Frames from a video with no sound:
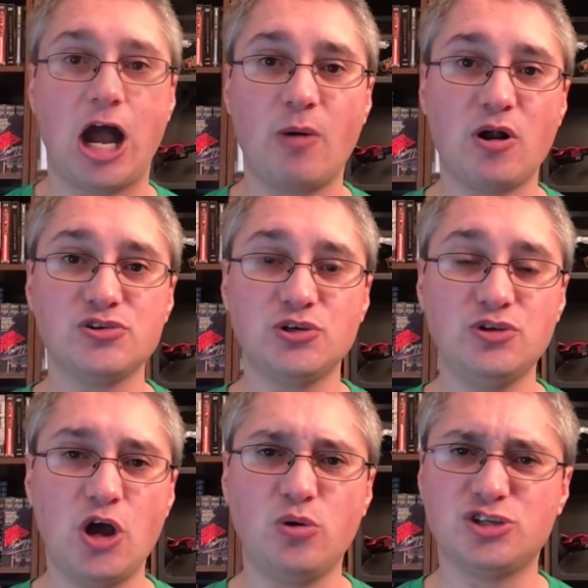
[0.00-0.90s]
I would also
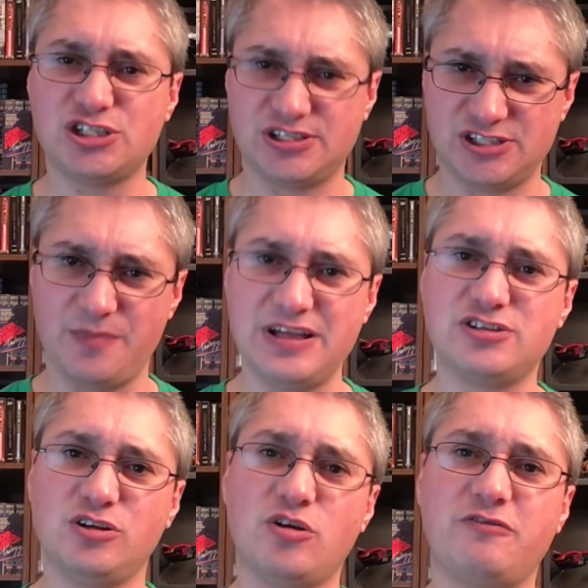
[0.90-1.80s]
note just something
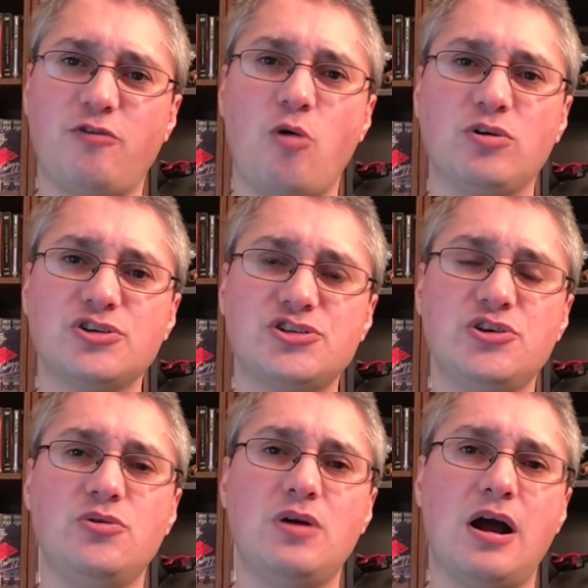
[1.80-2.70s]
to look forward
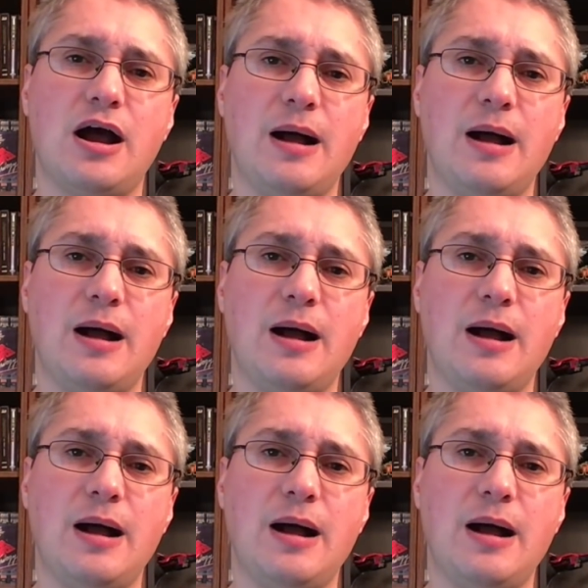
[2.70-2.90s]
to.